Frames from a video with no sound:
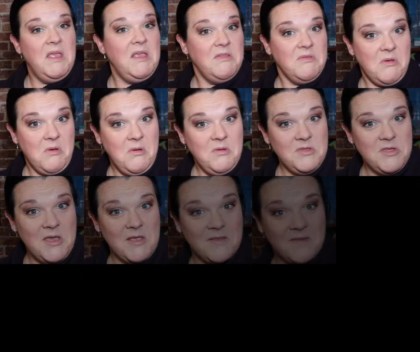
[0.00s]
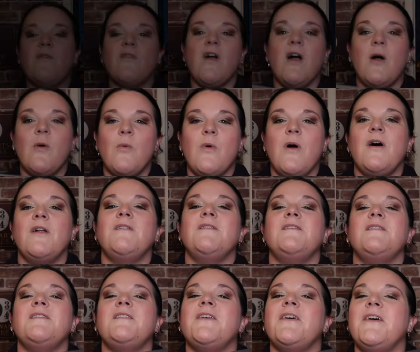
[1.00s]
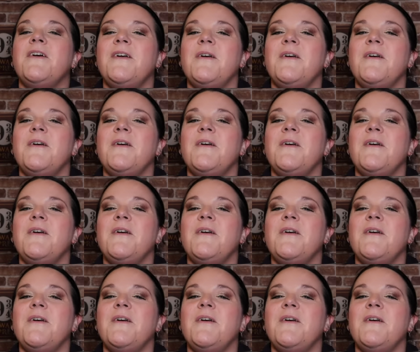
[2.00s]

It's gorgeous. We've got a wand.